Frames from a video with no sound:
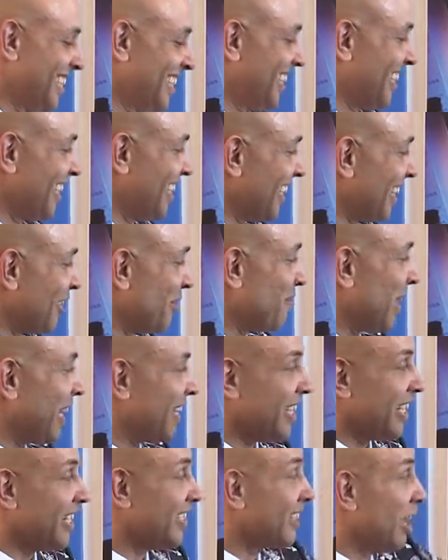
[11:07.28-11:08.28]
Good thing or bad
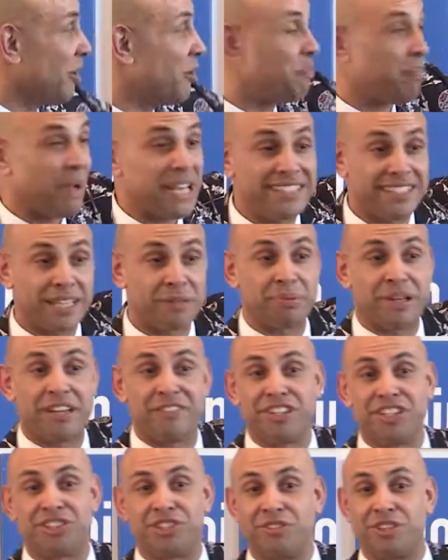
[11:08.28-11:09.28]
thing. So, basic bit of
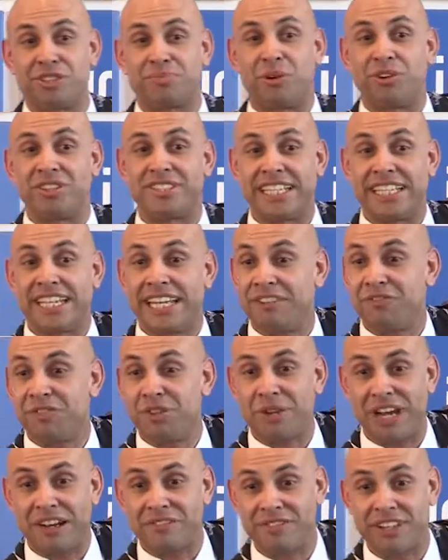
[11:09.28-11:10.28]
insurance policy. If
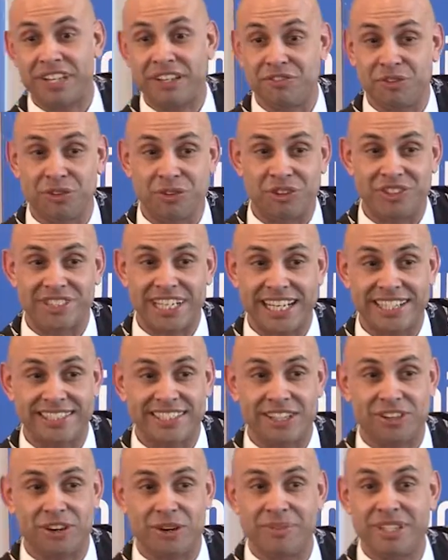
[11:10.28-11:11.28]
you're not tenants
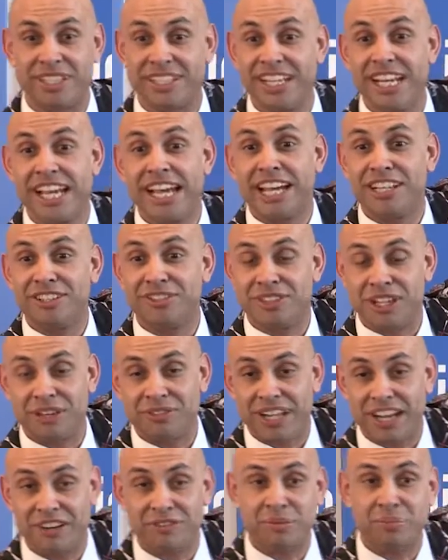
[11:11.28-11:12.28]
in common and you don't
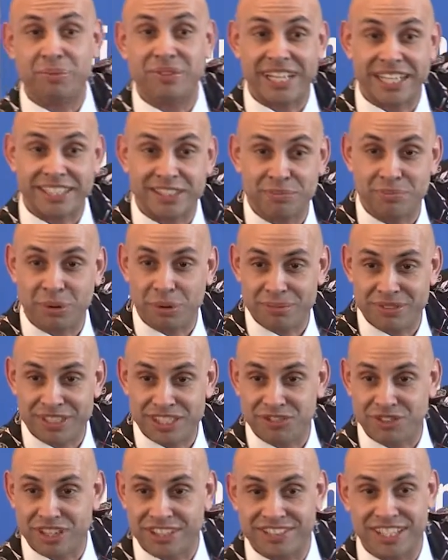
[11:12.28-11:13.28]
have a protected property
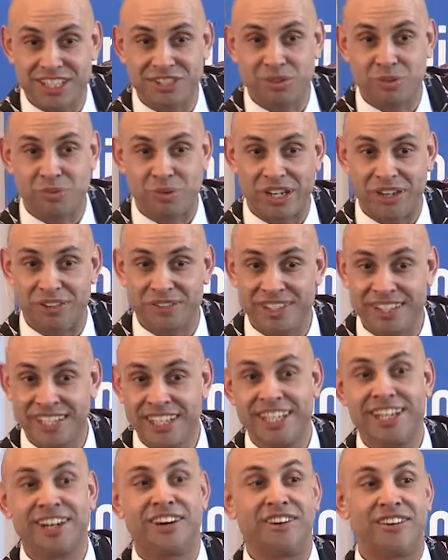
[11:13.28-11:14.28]
trust in your will,
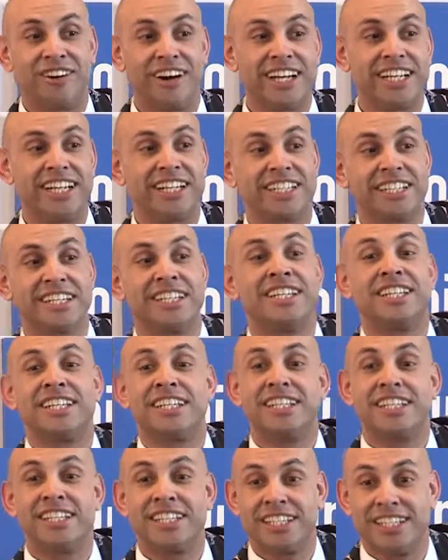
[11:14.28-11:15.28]
all right,
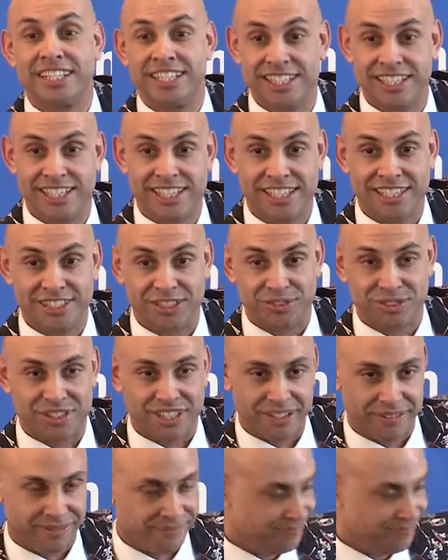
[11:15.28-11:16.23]
do so.